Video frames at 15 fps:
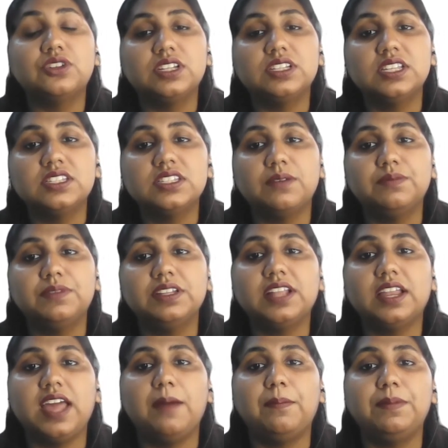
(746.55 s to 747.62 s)
So this is something
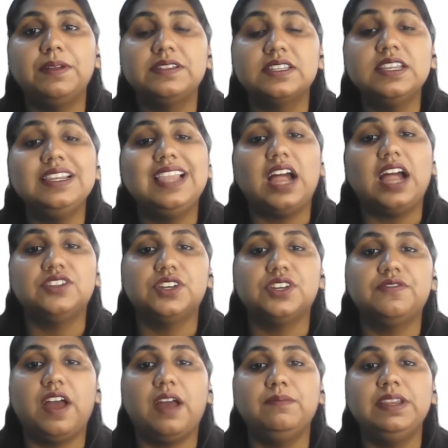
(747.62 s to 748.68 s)
that happens in
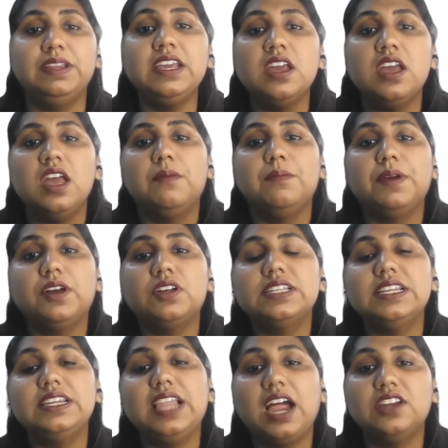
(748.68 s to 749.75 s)
larger family,
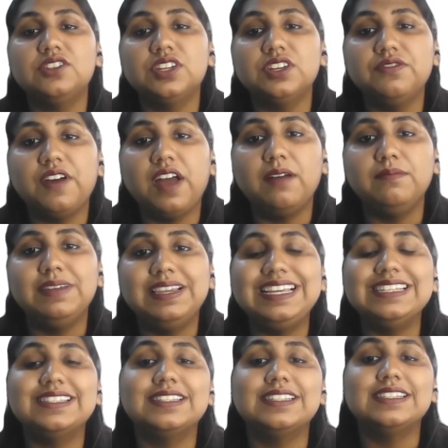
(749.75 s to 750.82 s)
because in larger
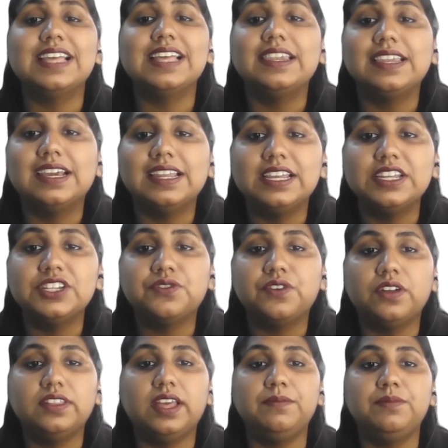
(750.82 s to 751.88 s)
families it is encouraged
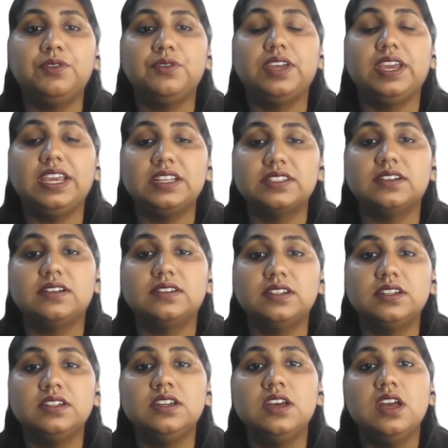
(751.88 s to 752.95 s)
for them to take
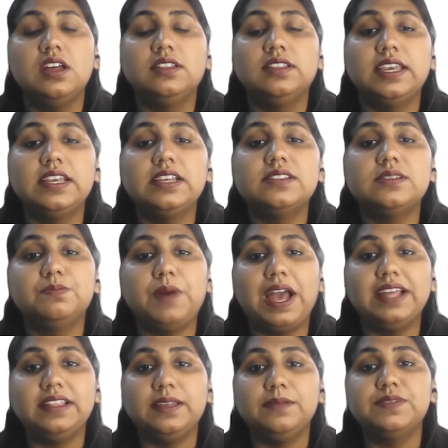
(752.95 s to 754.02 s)
certain things
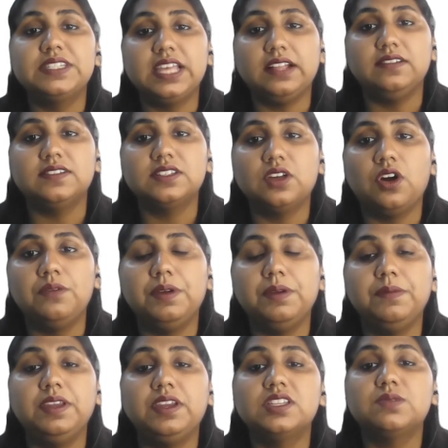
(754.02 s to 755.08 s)
by themselves or
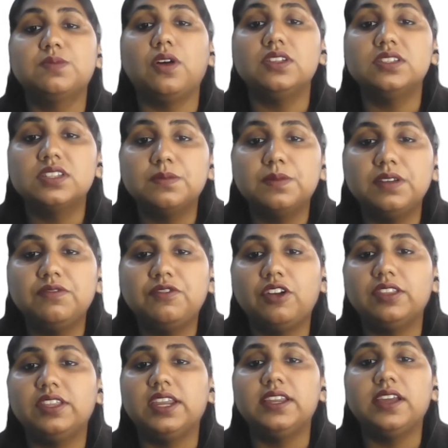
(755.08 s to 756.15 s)
maybe responsible
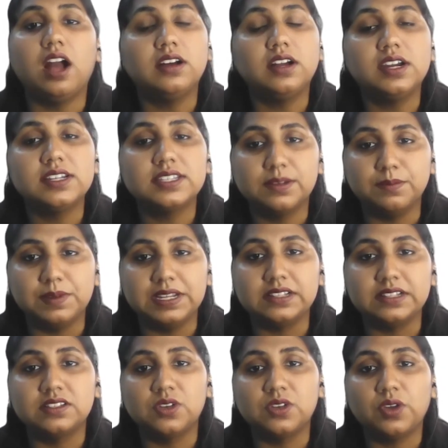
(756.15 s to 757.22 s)
for their younger siblings.